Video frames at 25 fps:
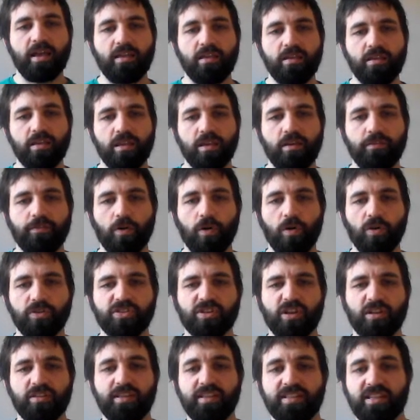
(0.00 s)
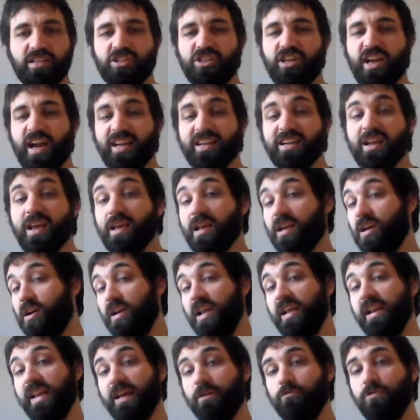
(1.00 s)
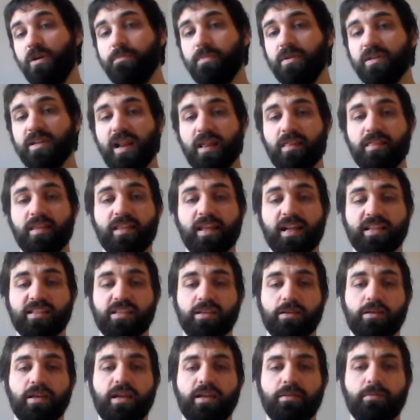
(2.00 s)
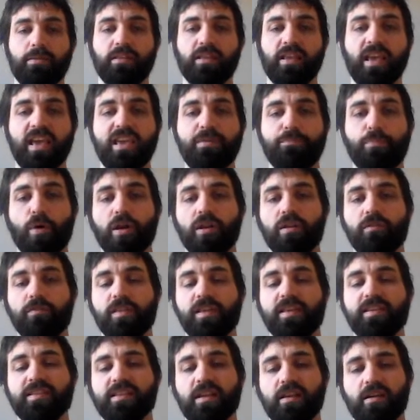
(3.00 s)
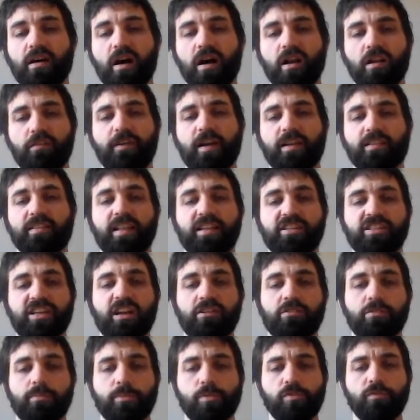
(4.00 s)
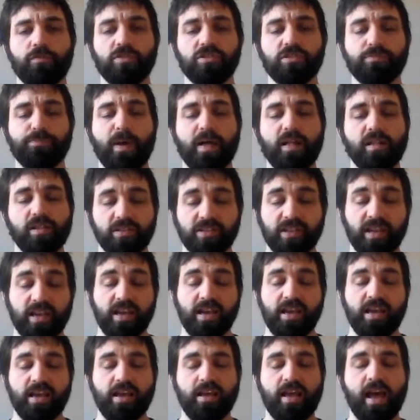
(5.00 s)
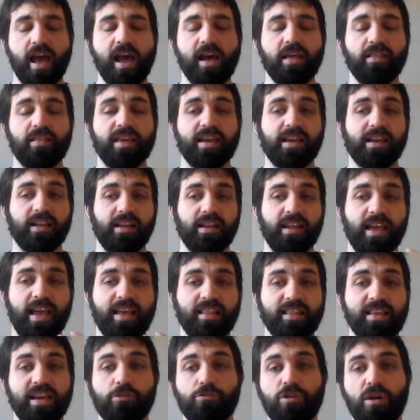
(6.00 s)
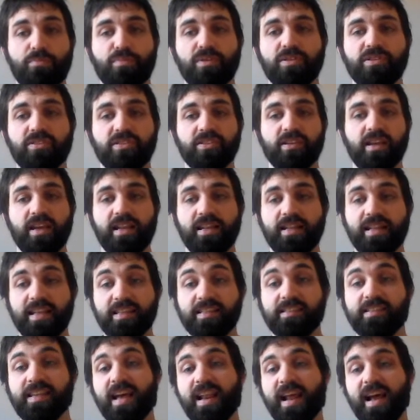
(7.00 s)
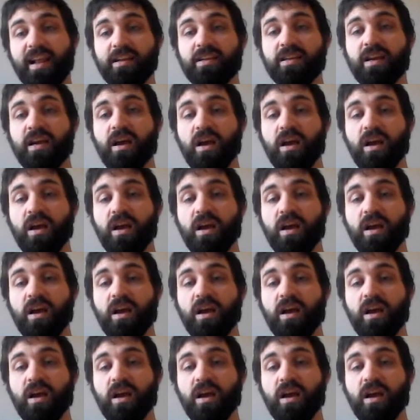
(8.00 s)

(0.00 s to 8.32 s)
You've also got Disenchant. You could hit equipment, and I think that's a key point of these artifact and enchant removal spells. They can hit the equipments in this set, and